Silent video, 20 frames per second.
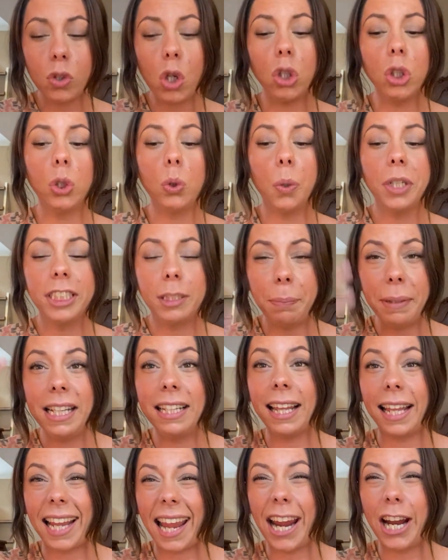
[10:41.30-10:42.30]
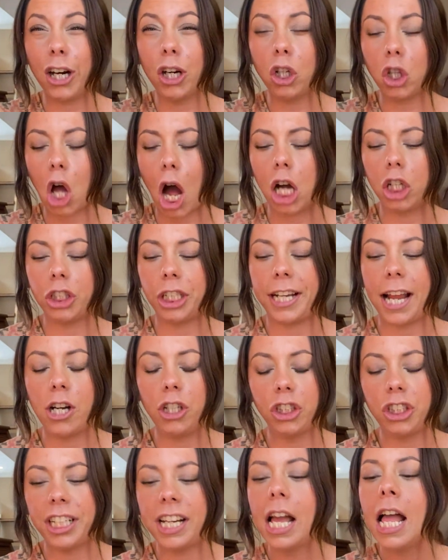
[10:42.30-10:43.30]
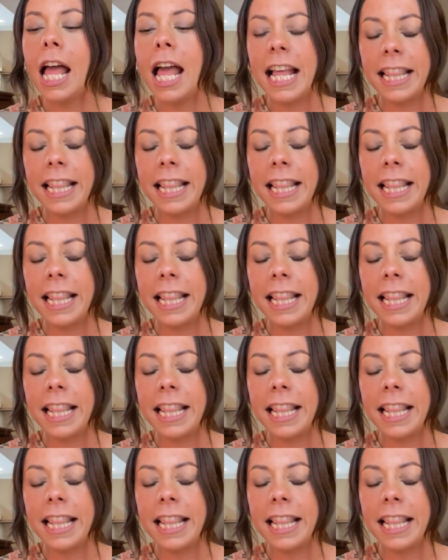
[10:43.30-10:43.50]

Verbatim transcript: Swords being like air logic energy,